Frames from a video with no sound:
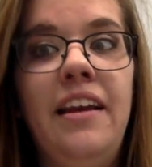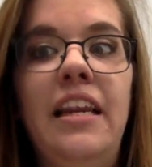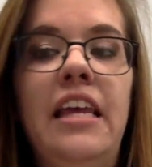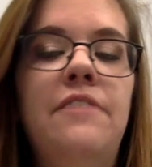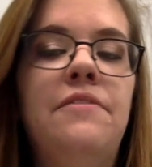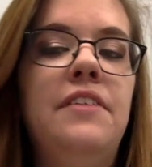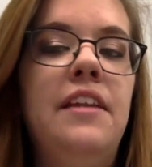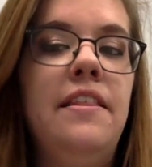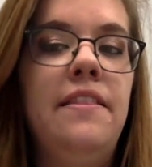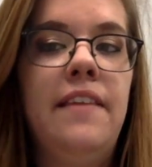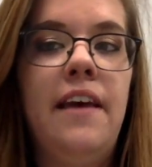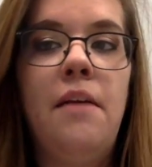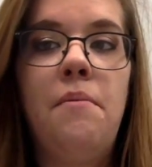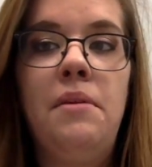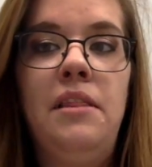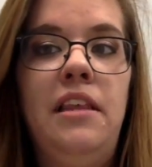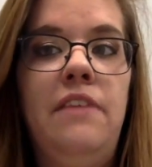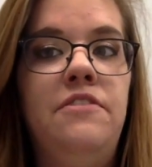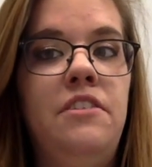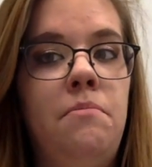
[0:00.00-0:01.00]
And even then,
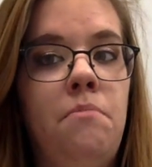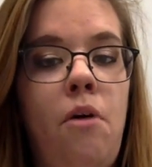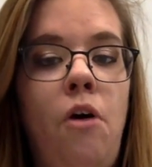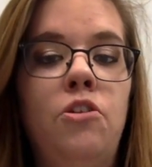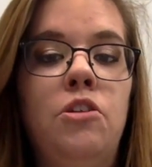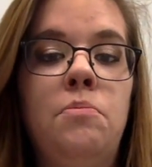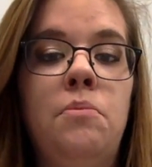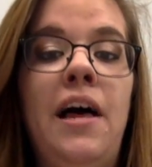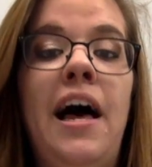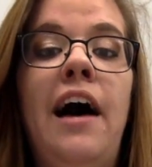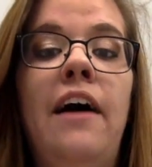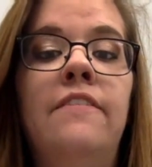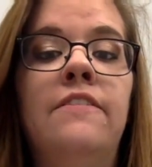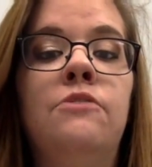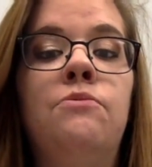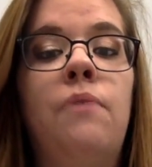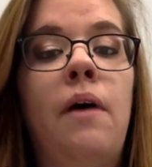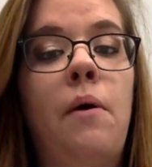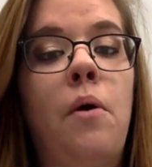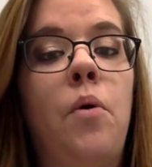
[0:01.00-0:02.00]
we lived in multiple
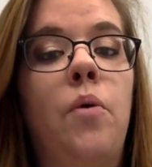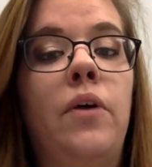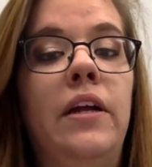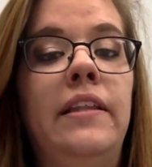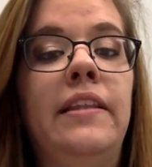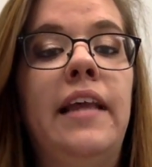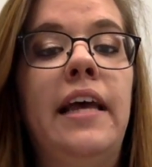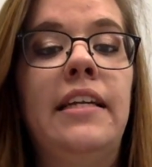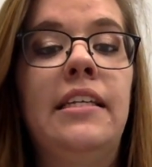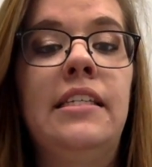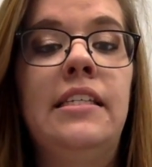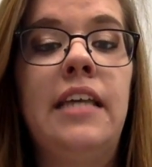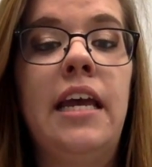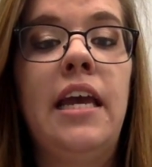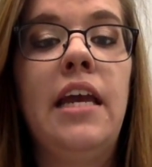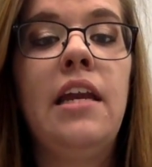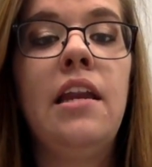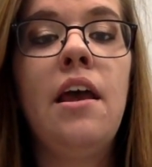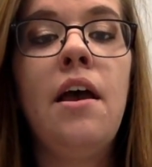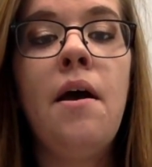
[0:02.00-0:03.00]
houses while we were in that
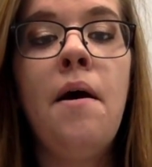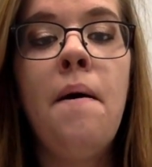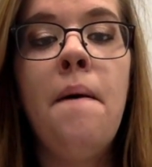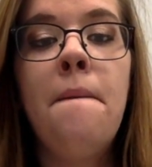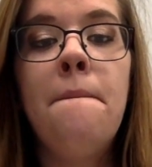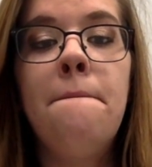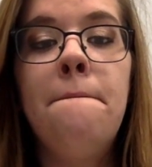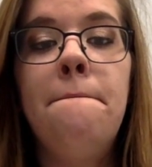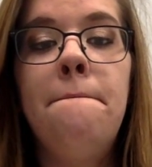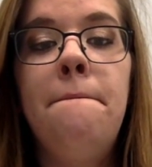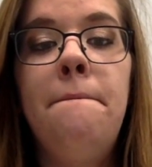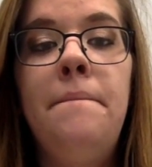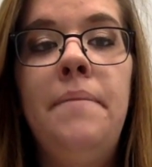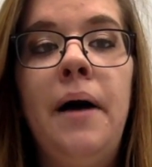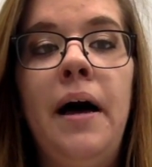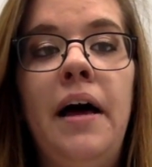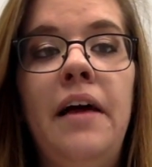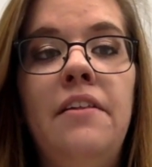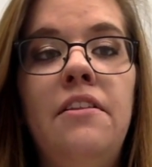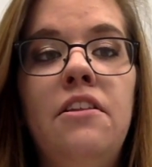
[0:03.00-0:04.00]
state.
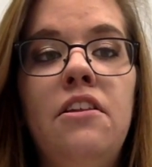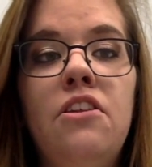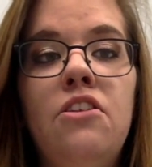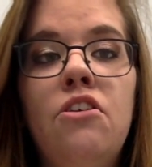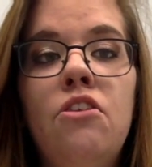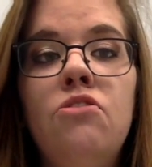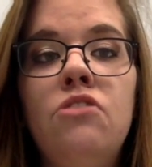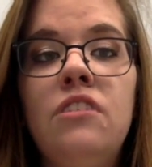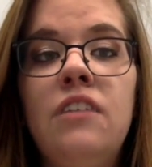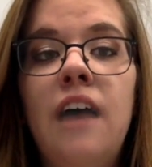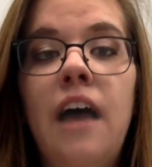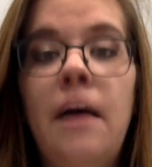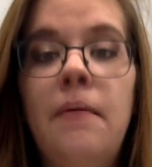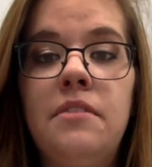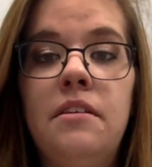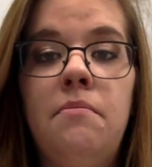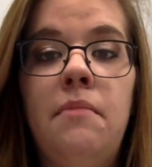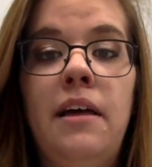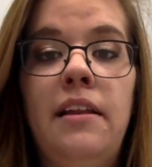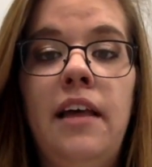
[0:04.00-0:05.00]
But those
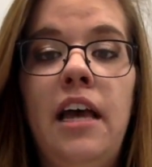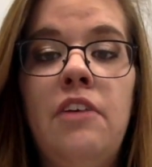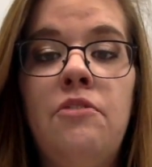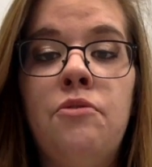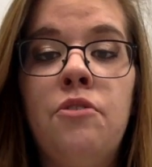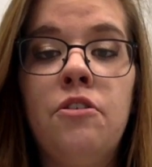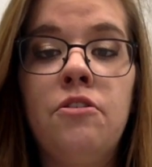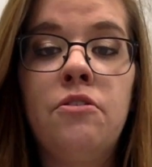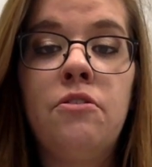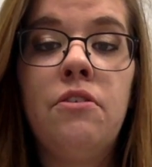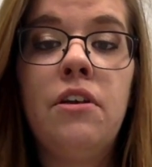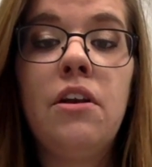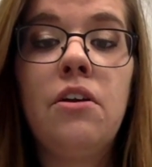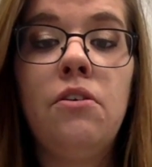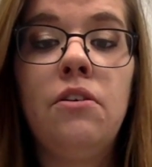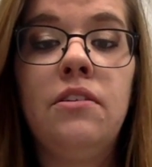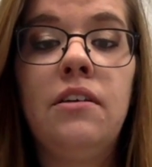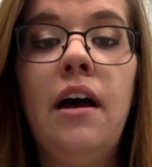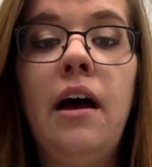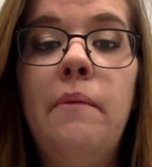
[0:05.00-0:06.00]
times in my life were
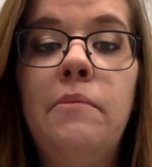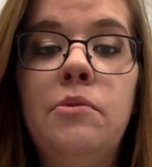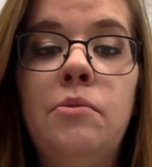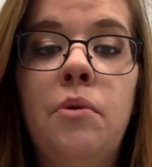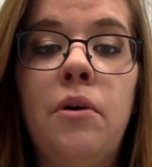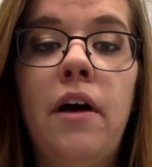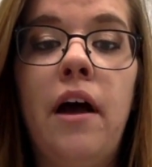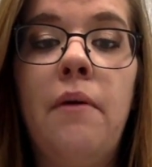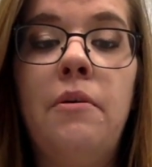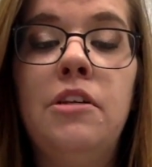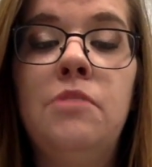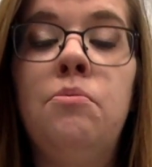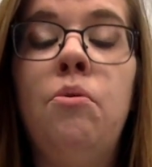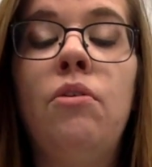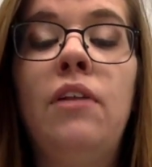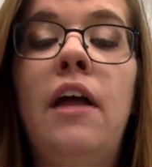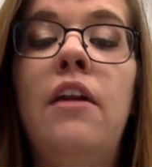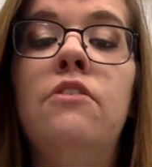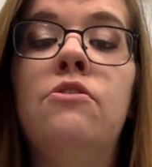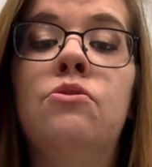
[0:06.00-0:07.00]
critical times where I was
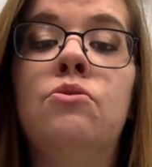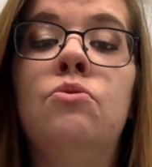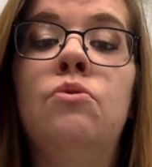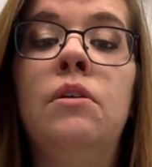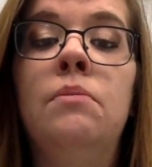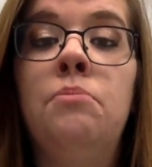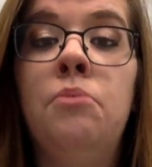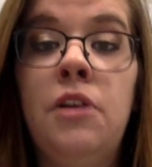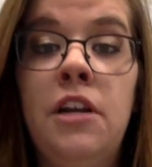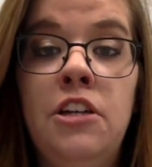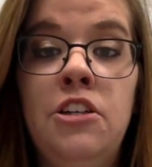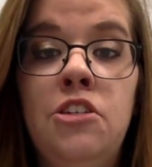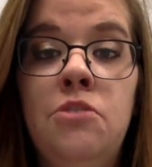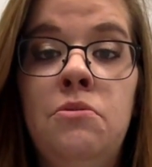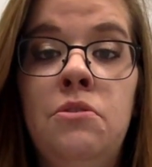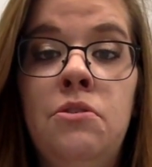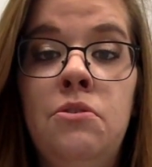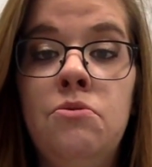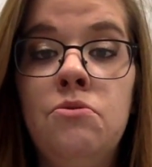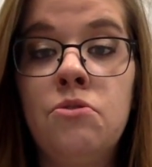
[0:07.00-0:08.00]
pulled out of school and put
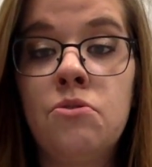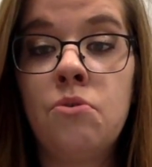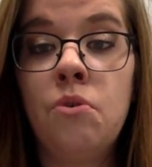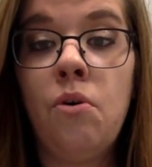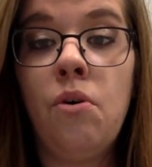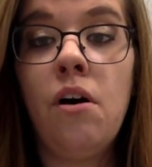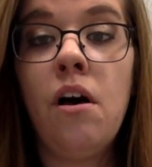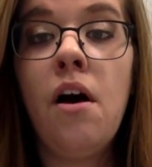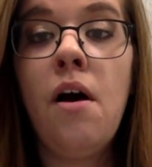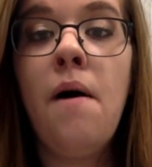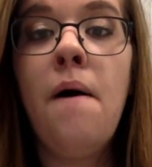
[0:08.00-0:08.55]
into a new school.